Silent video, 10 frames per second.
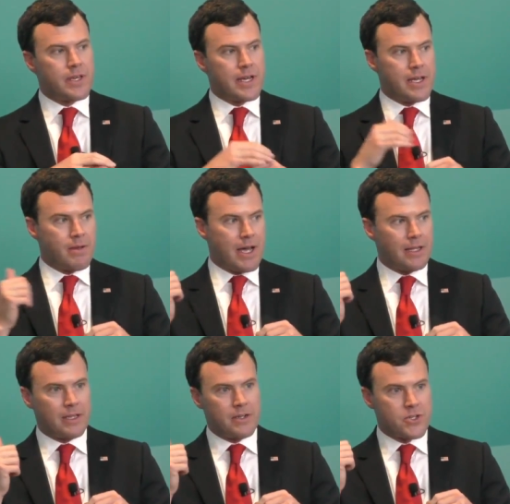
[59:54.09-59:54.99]
that I
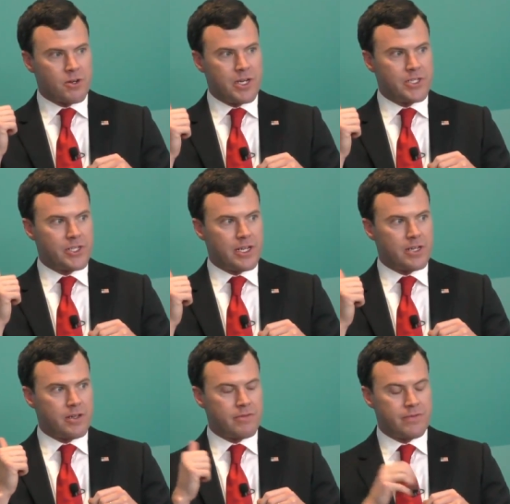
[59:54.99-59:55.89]
highlighted a
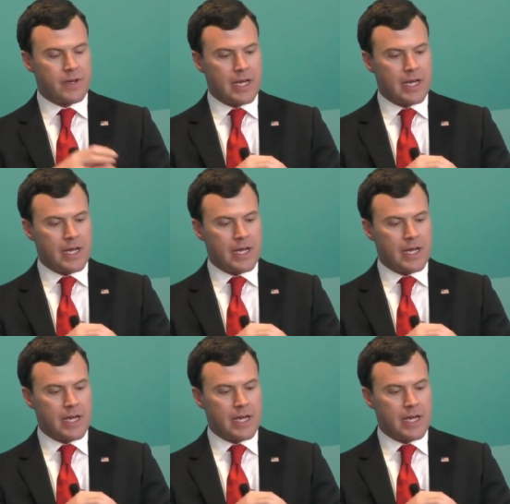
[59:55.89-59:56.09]
screenshot of,